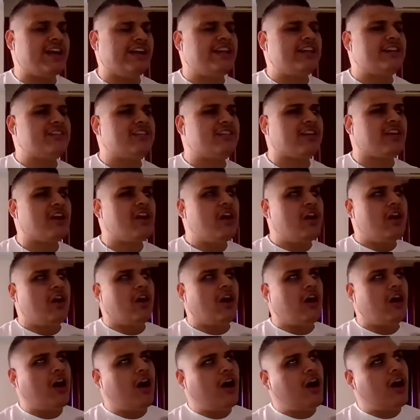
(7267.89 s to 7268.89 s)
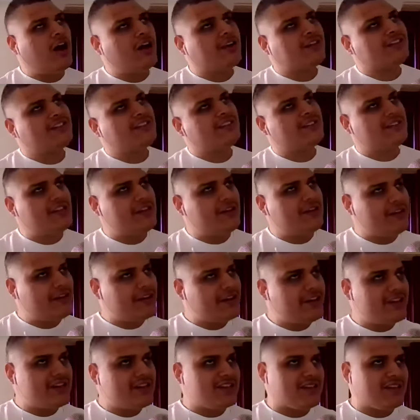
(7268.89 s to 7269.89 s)
And he's like, oh,
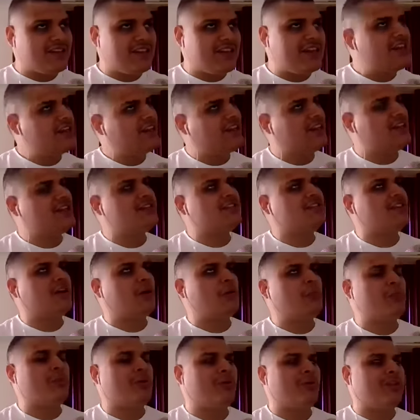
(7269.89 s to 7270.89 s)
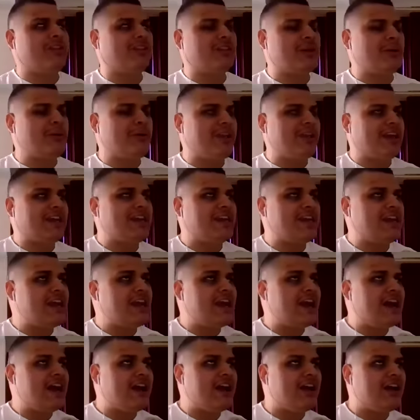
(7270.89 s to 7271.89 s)
seriously? And he's, I mean, they were like,
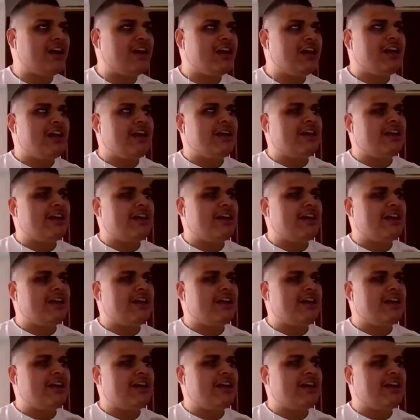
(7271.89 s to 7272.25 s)
yeah.